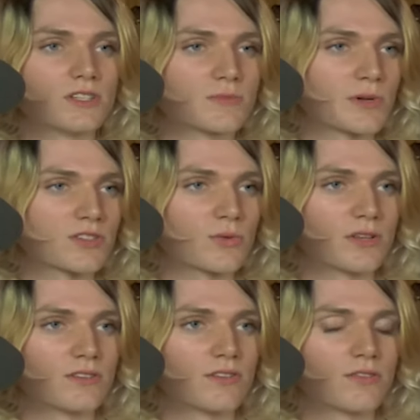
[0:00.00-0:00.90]
Especially
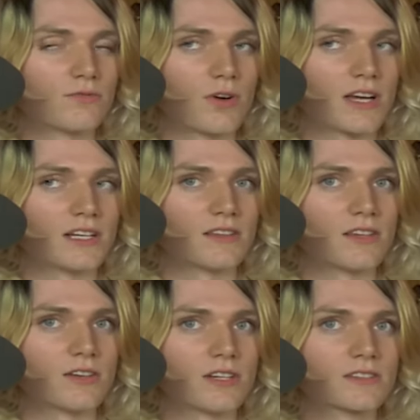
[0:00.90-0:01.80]
when writing
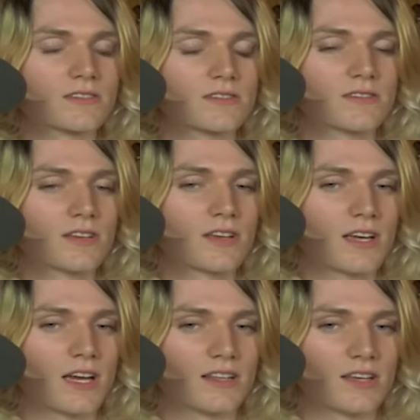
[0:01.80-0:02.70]
lyrics
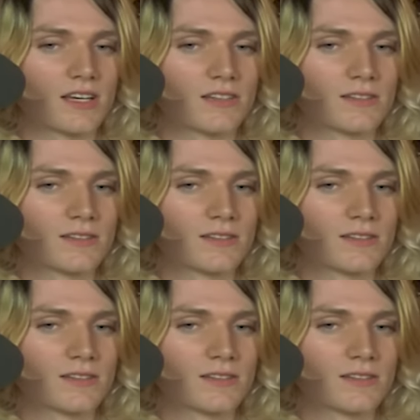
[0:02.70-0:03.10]
and like